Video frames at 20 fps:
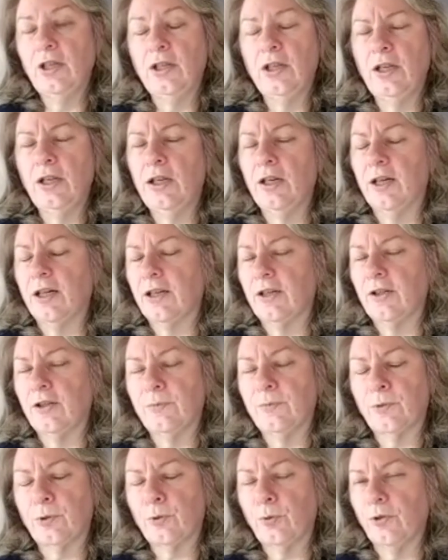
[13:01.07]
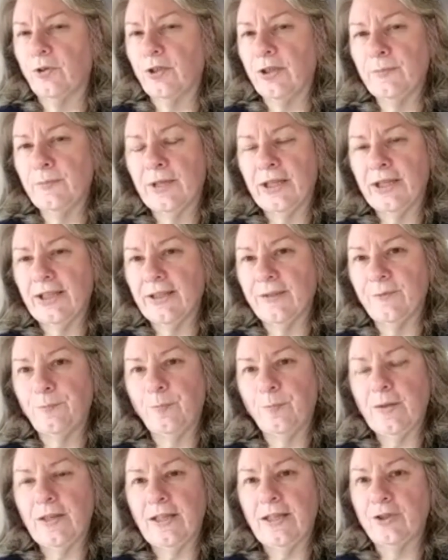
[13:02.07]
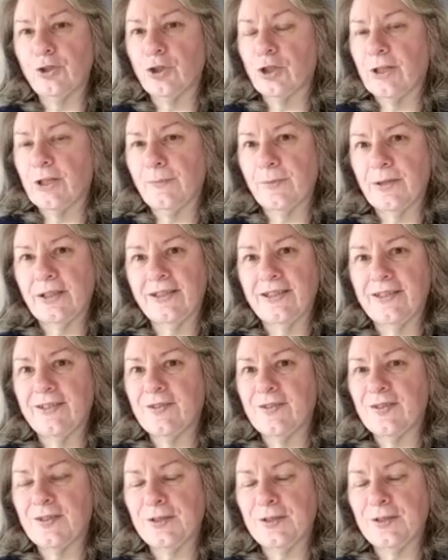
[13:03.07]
God, I hope we're quilting by then, and shopping and seeing